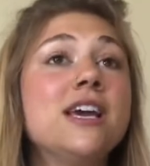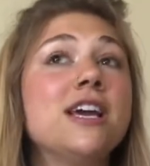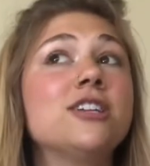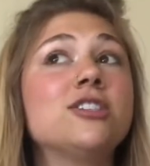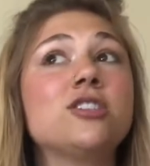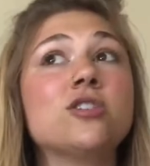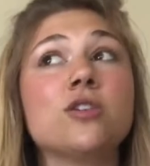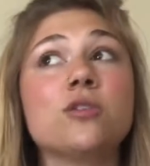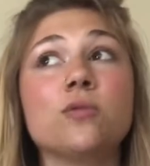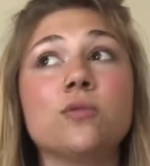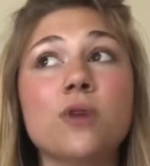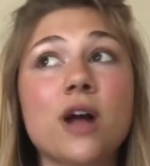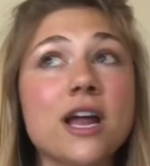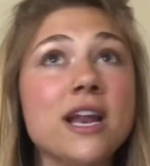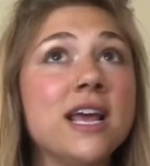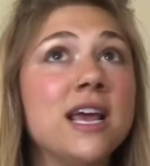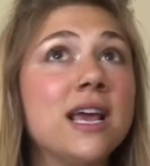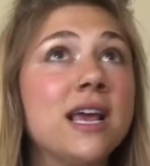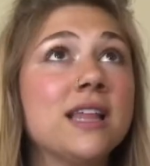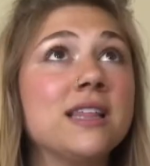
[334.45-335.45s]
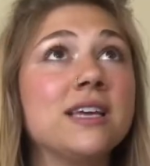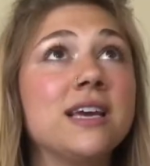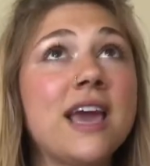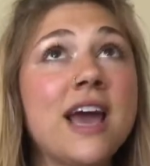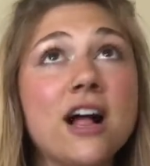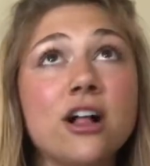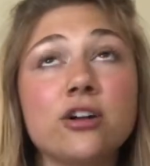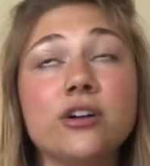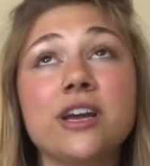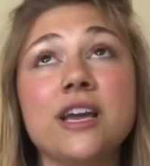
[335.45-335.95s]
And so the running and the
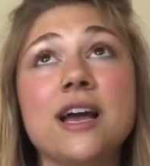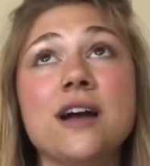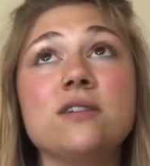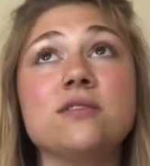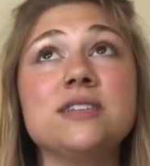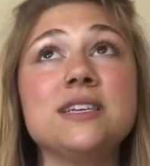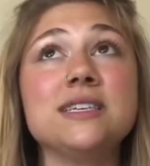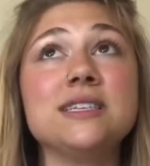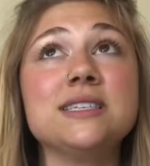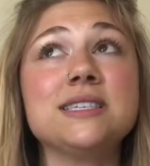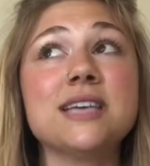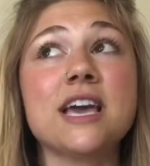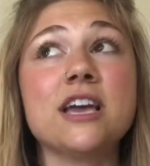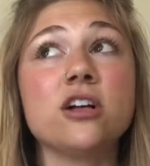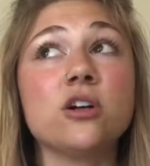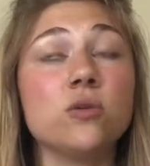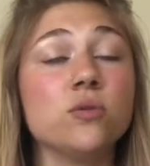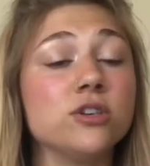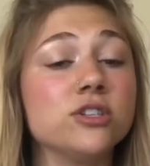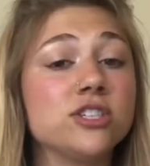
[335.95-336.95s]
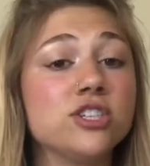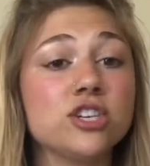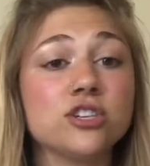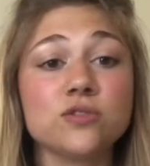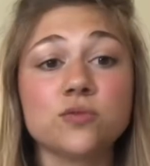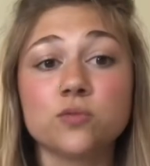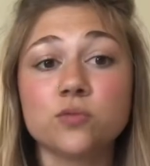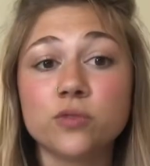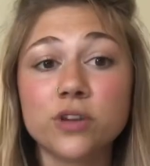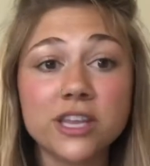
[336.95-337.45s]
calorie counting cycle was
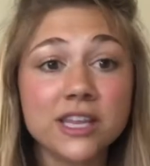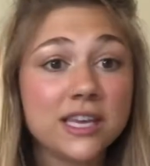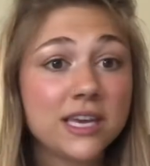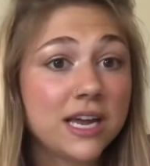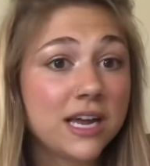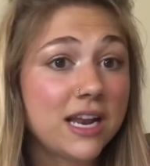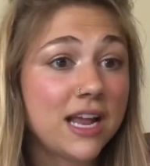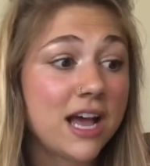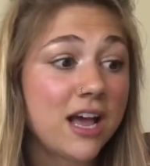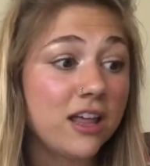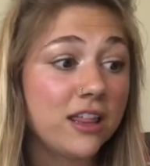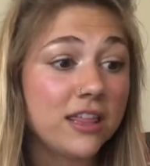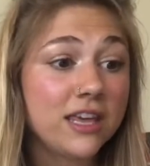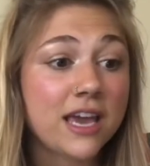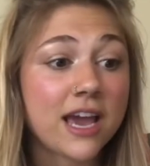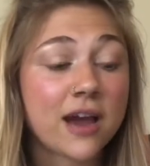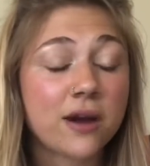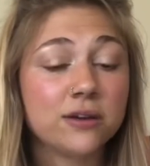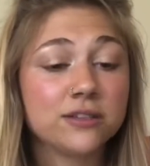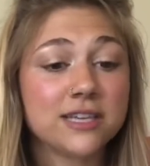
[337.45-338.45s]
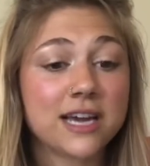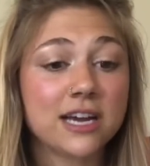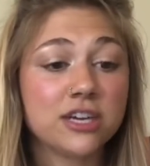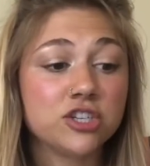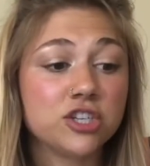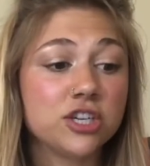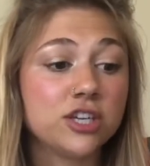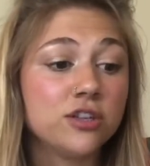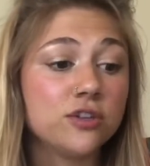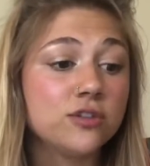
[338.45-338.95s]
just really unhealthy. I was
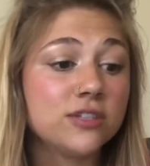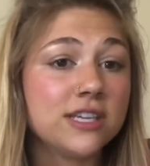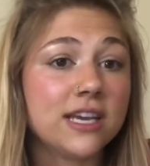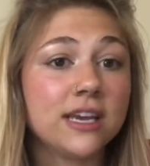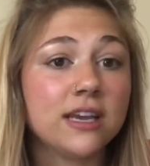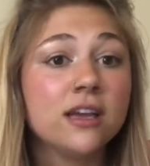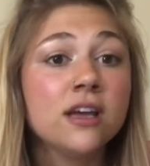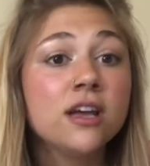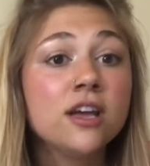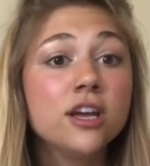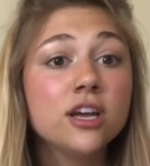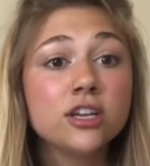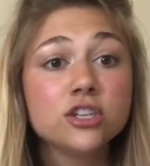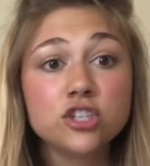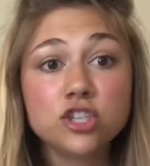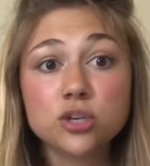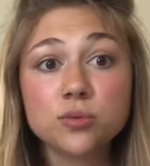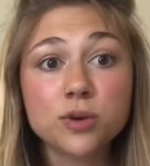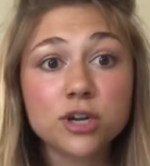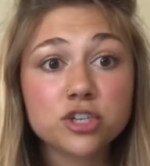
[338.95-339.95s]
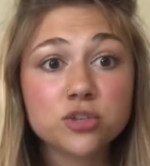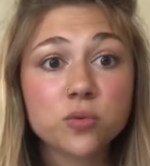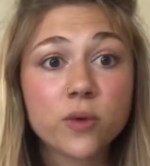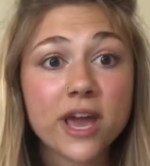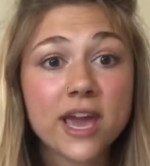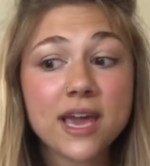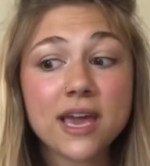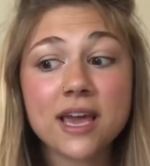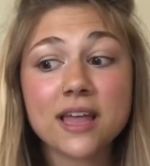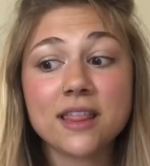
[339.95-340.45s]
actually losing too much
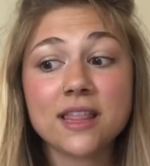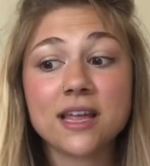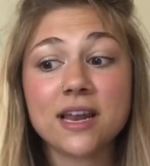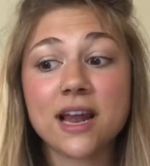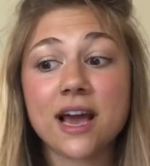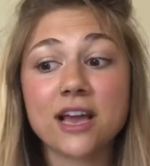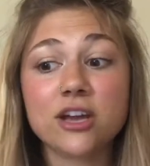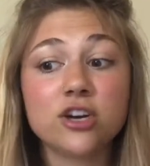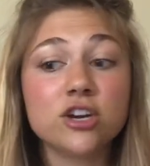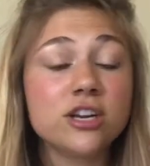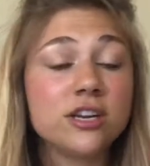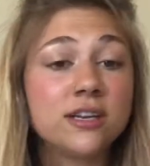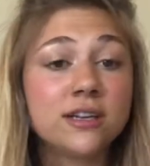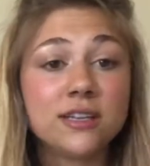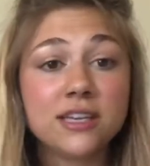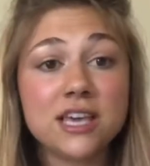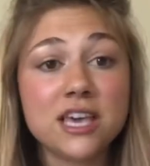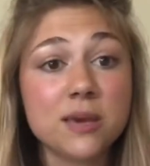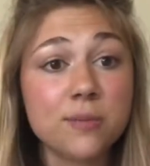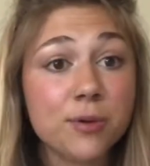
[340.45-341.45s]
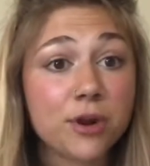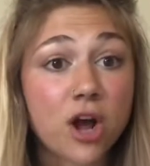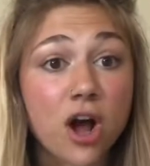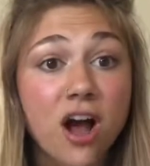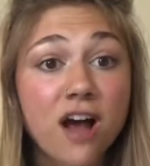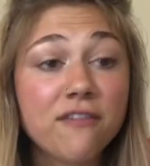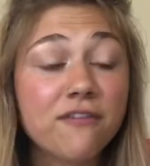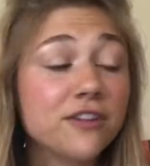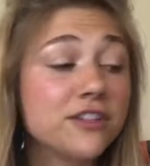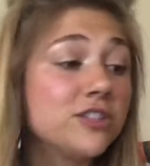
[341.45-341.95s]
weight and then I couldn't keep it
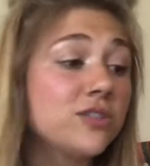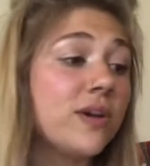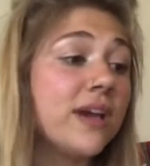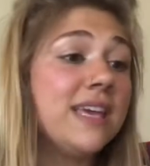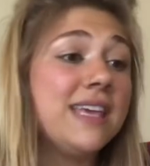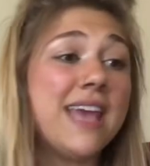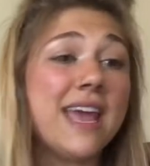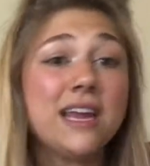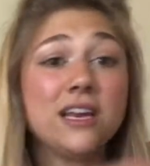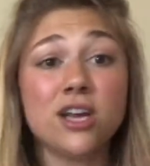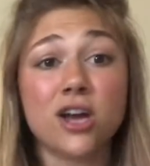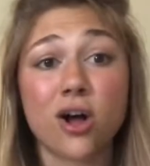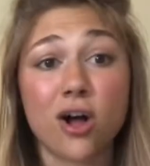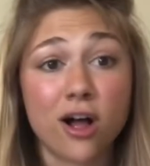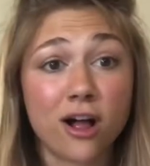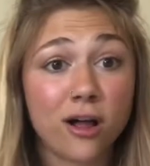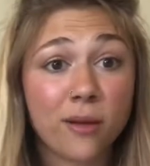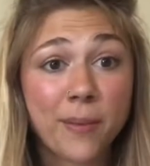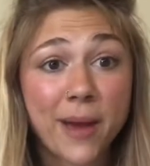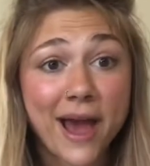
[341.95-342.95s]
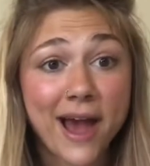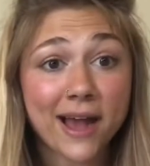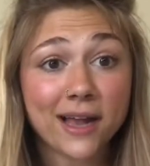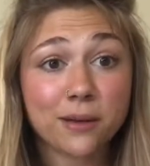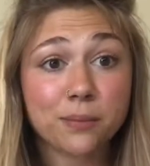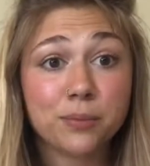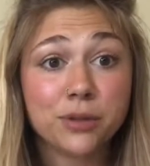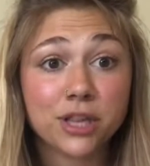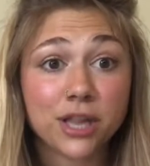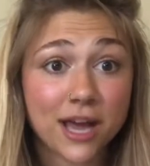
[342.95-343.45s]
off. And so I gained it all
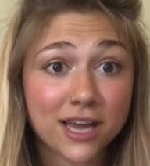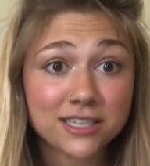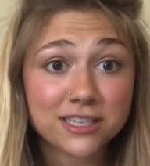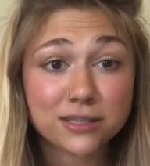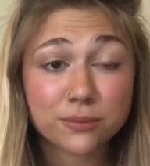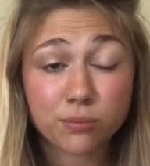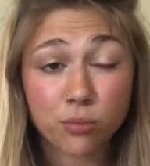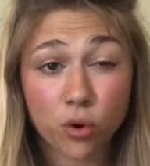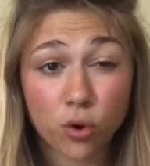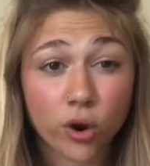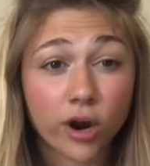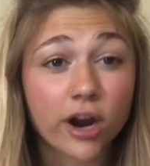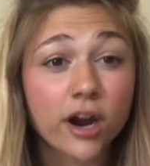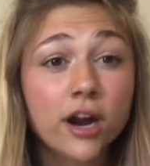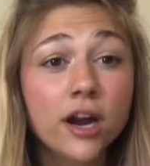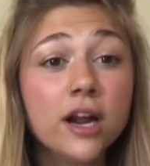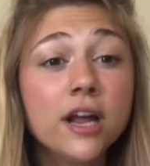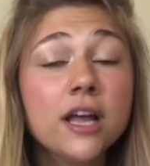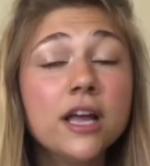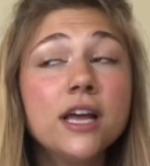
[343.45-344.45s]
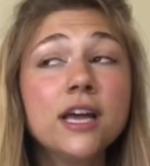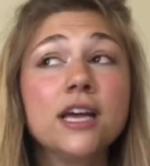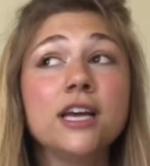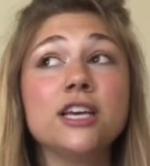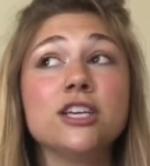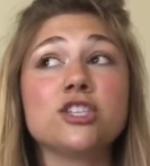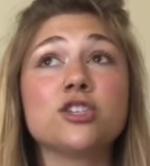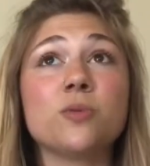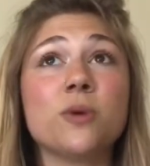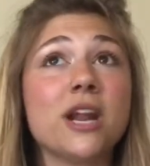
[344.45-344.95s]
back plus more.
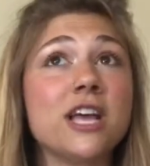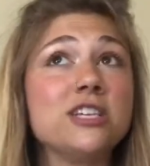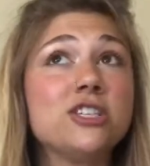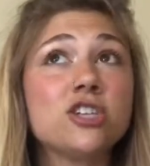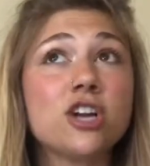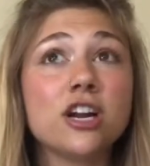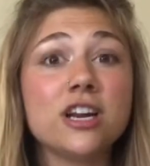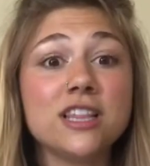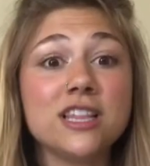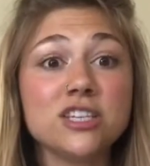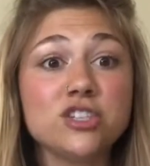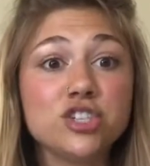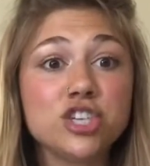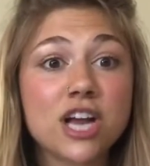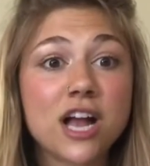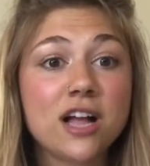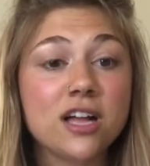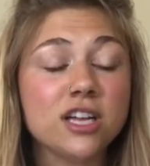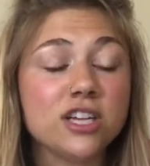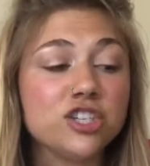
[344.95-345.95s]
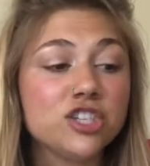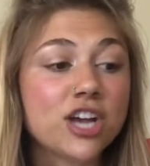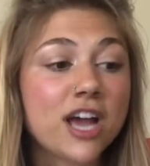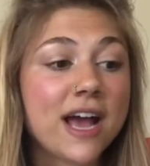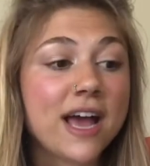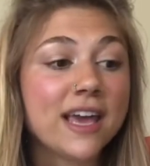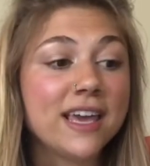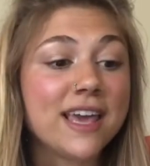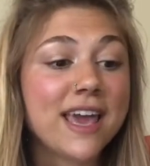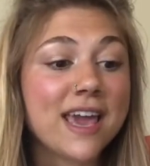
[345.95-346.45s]
So when I started this challenge,
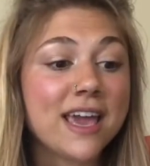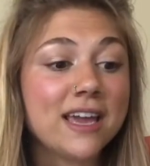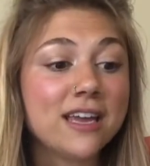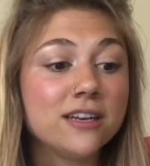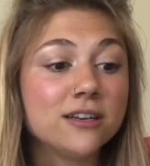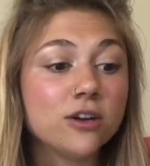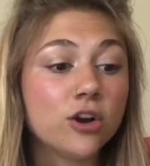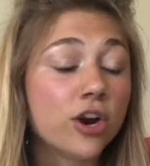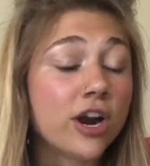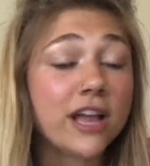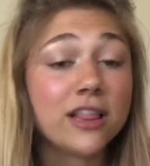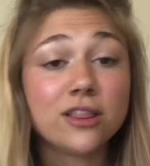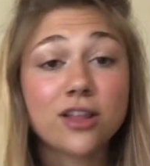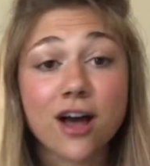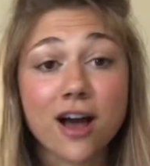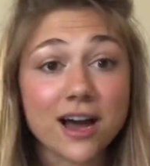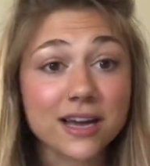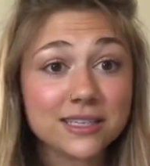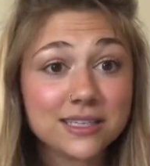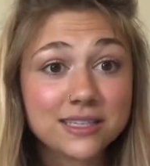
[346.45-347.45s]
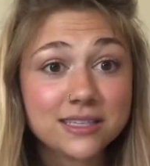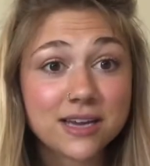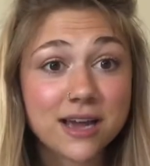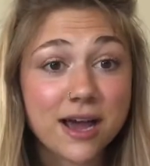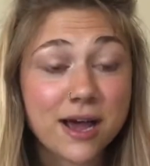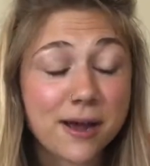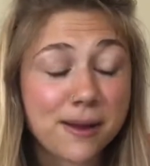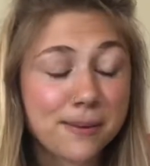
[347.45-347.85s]
I lost